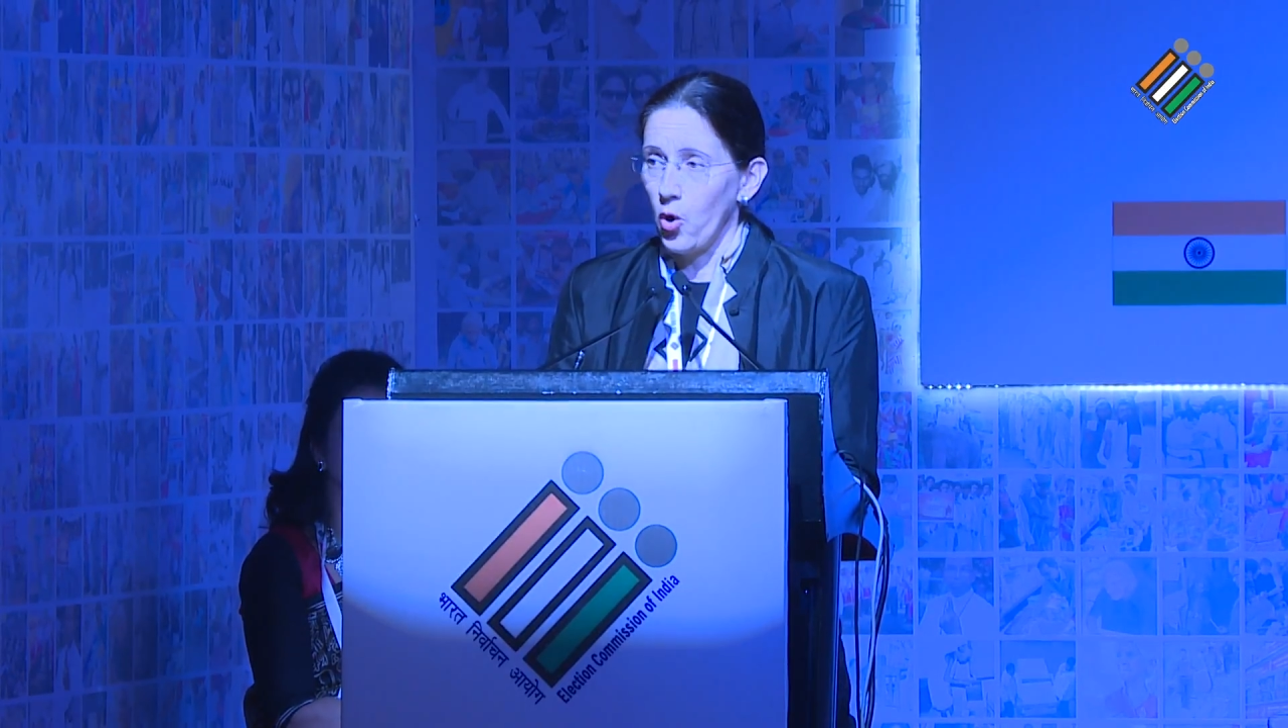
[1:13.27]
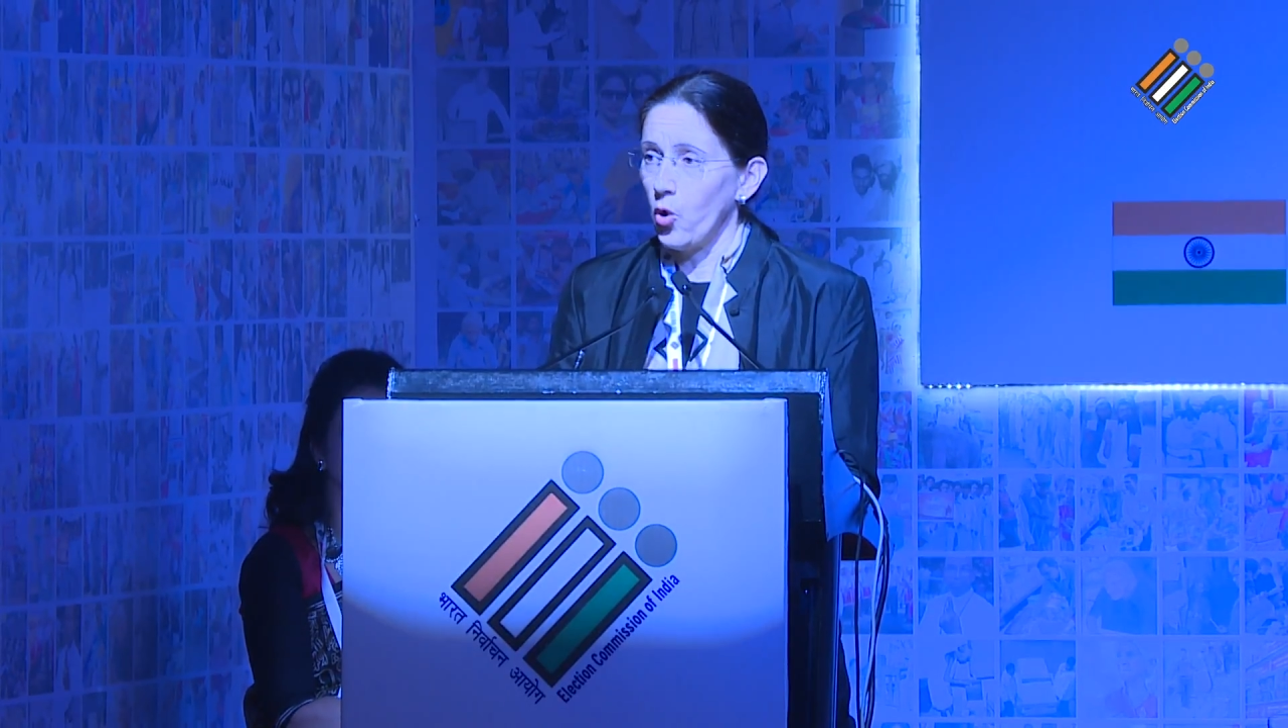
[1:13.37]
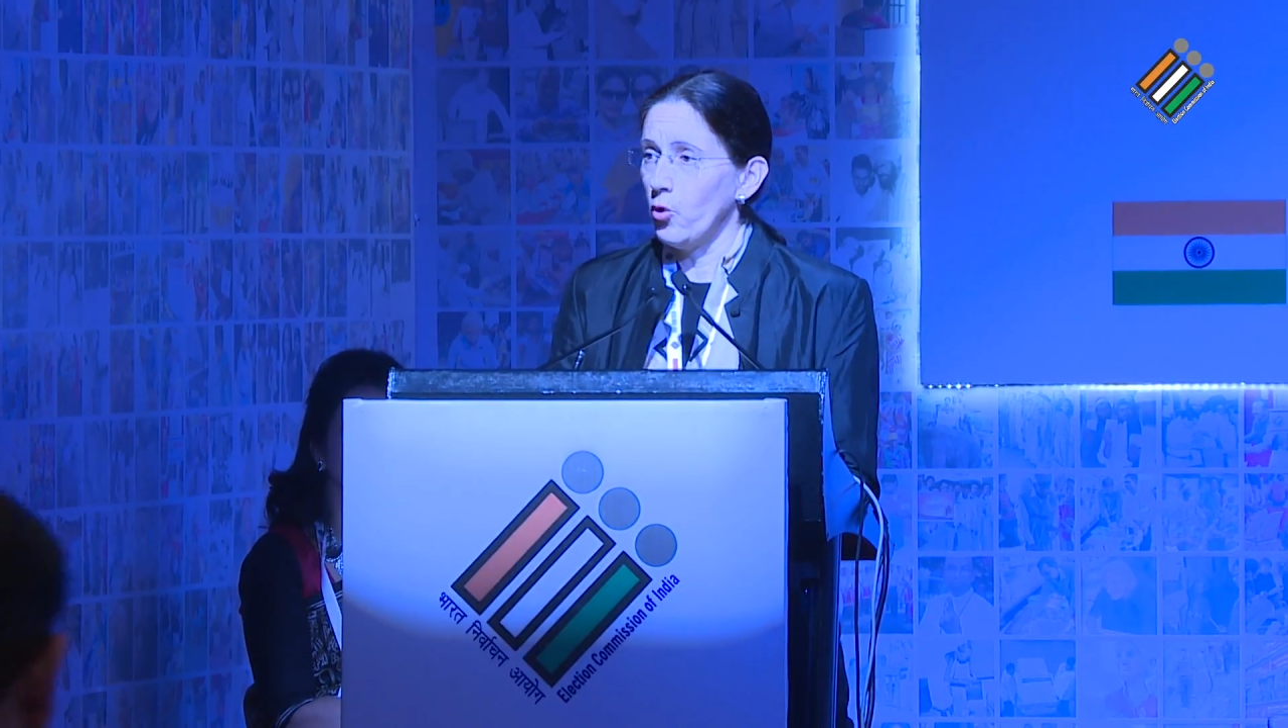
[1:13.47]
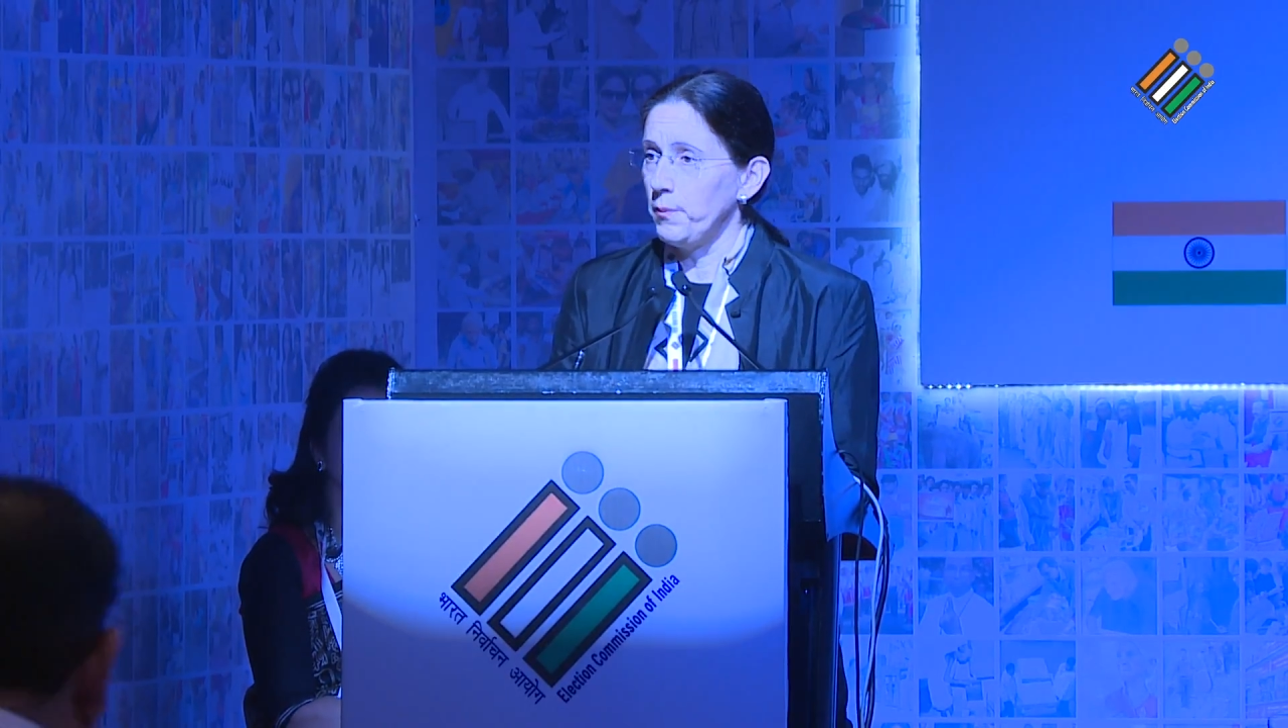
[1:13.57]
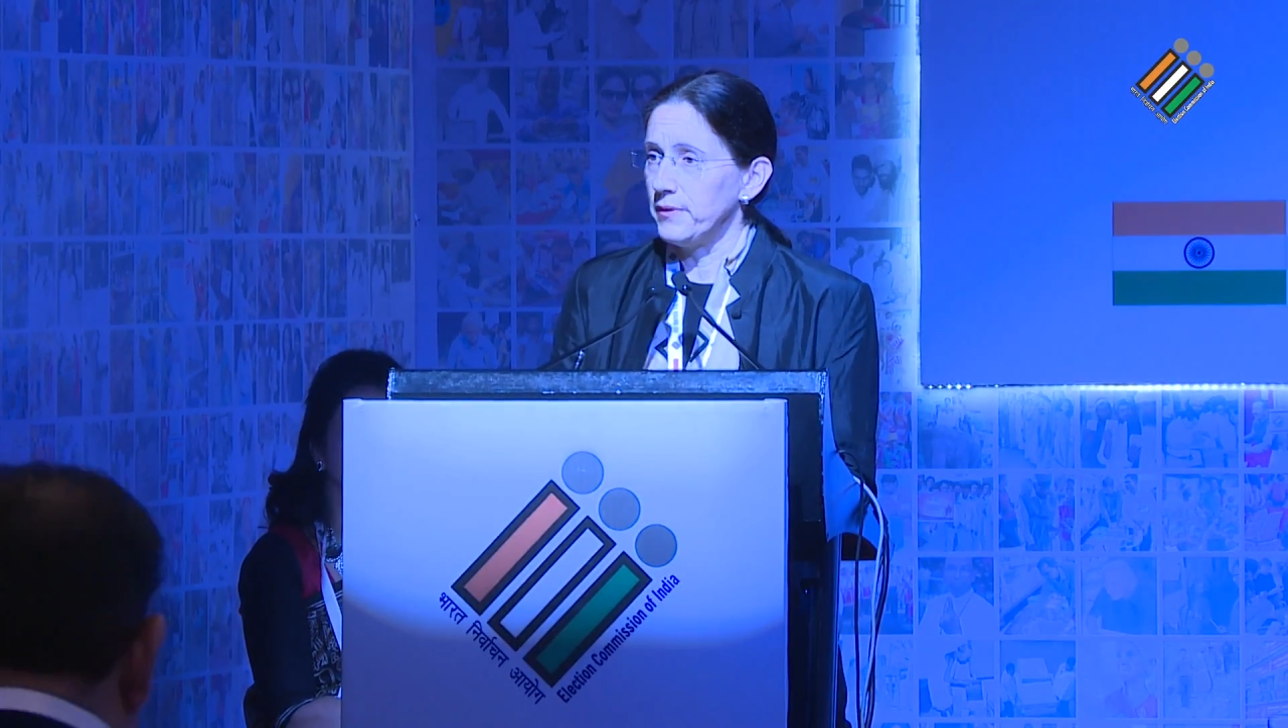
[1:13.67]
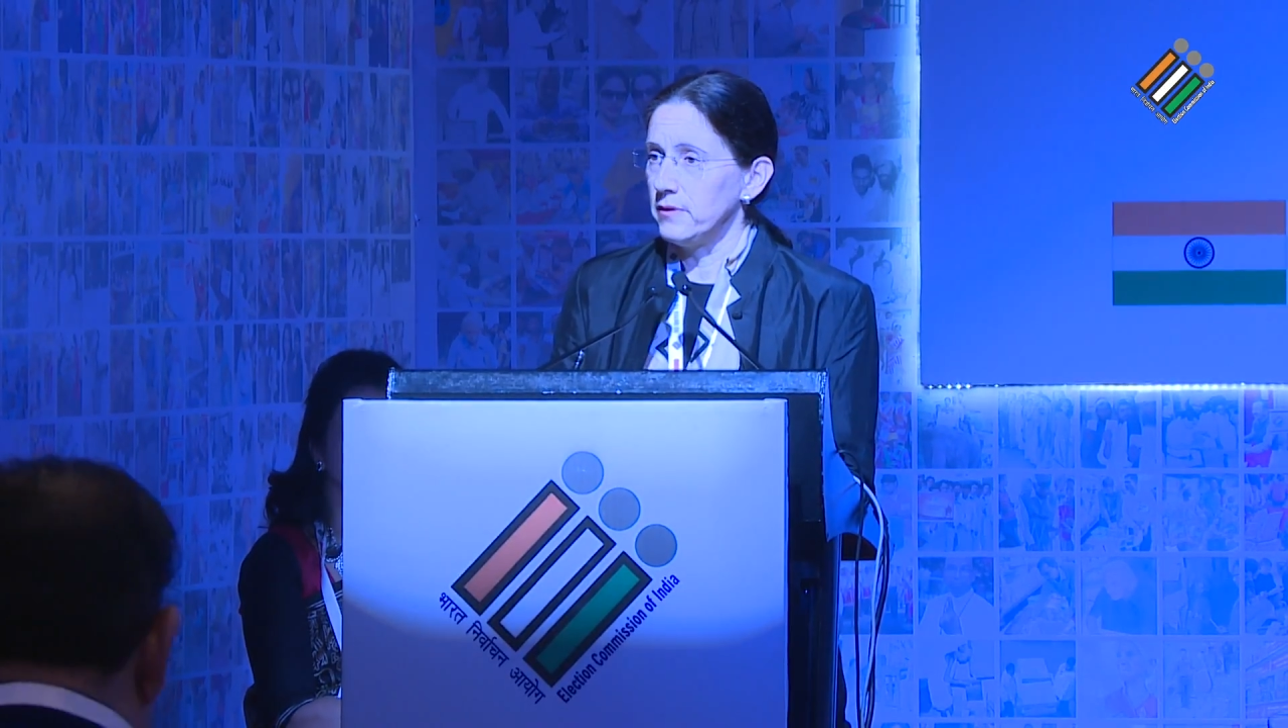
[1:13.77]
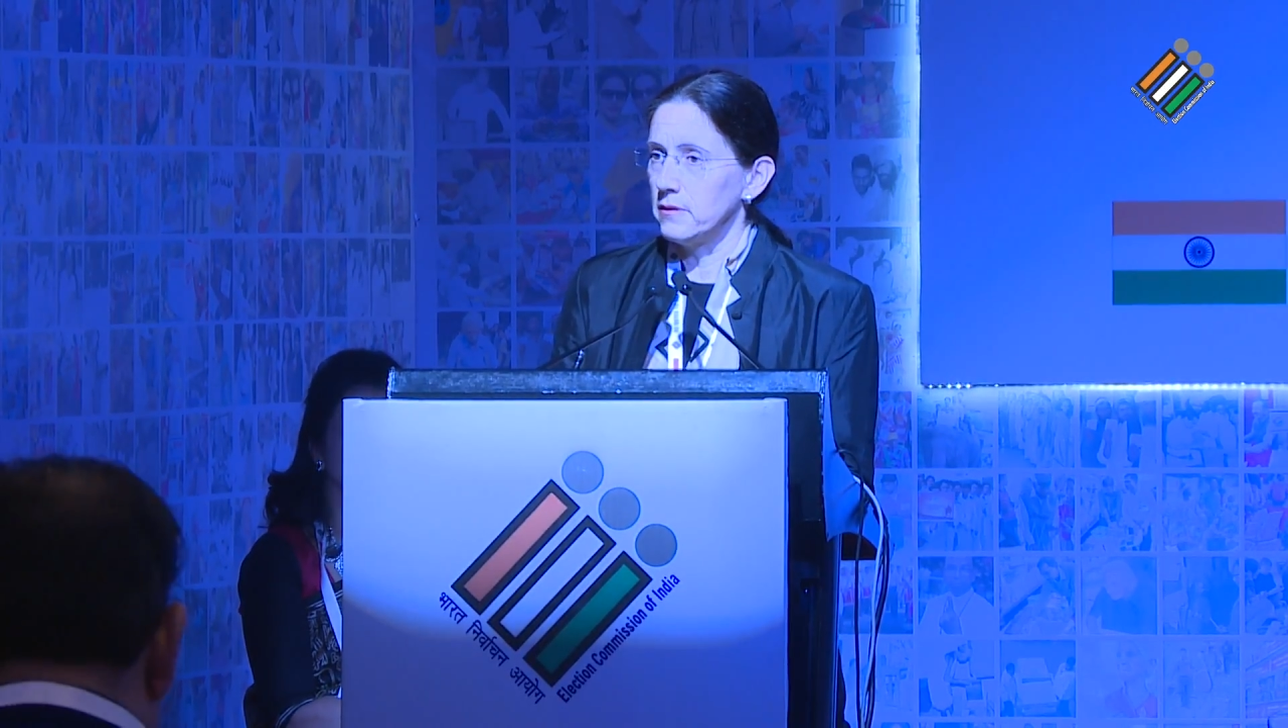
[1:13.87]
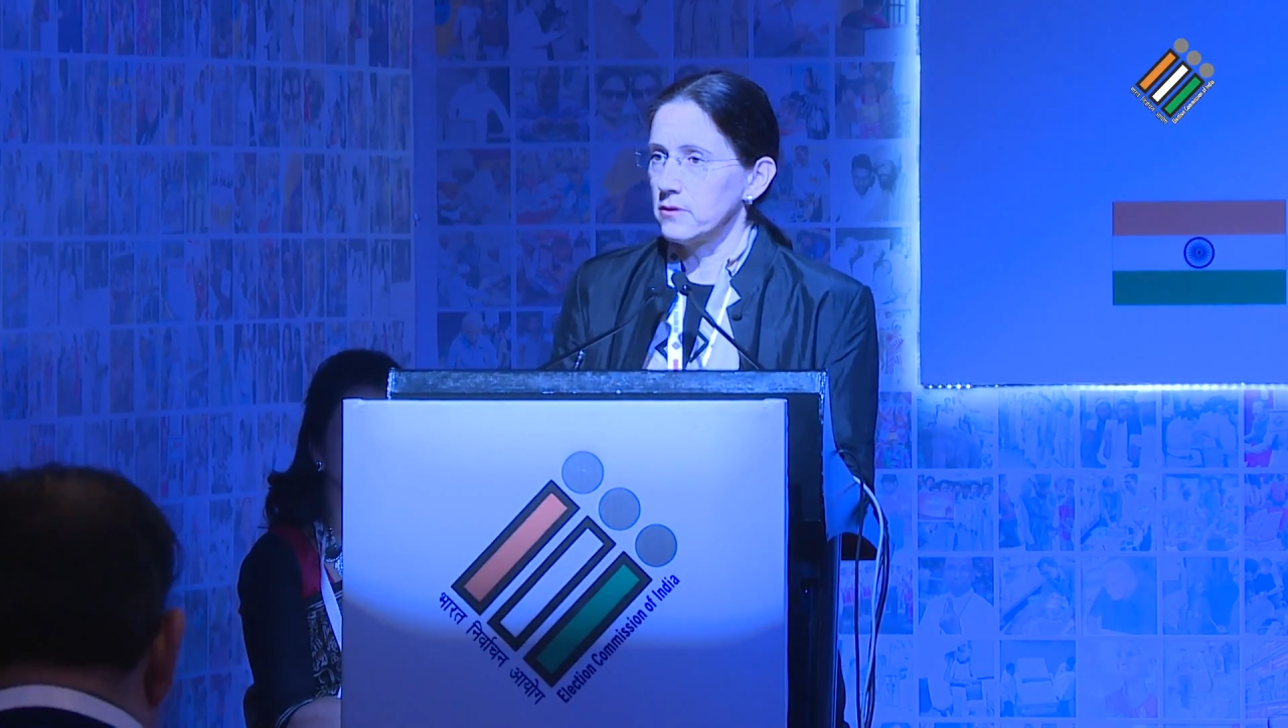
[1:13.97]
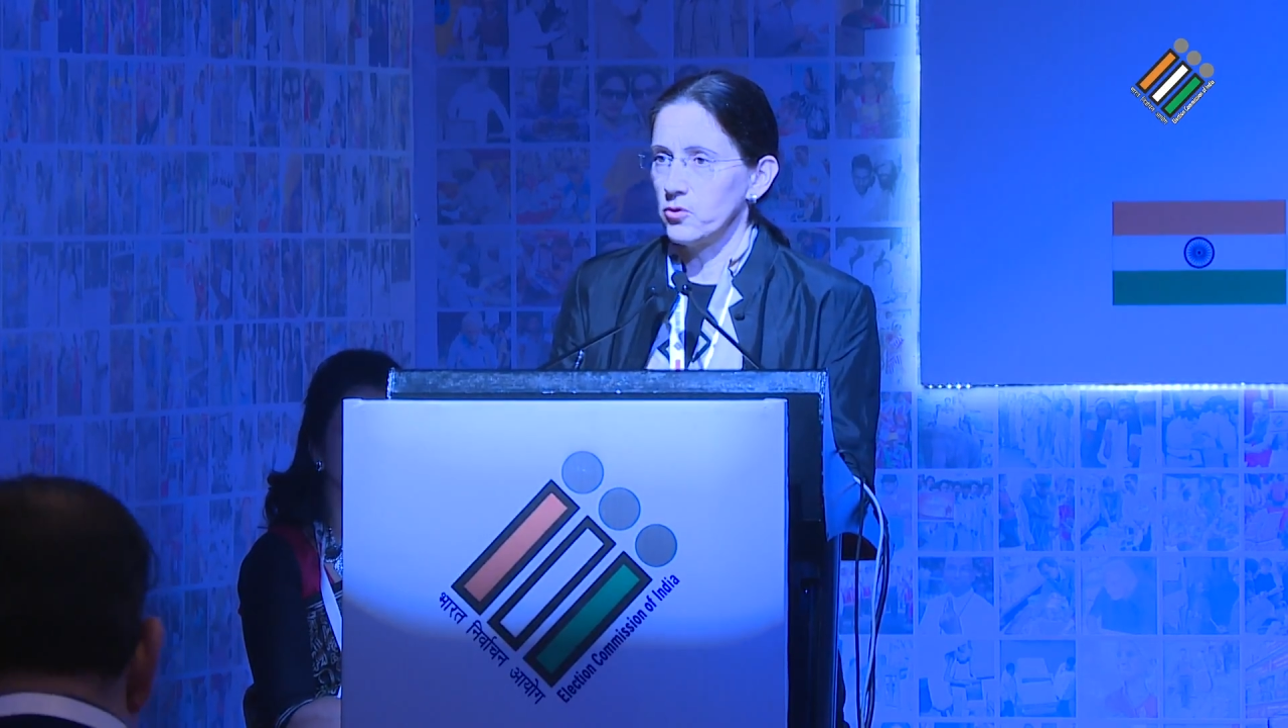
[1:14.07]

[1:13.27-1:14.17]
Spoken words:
open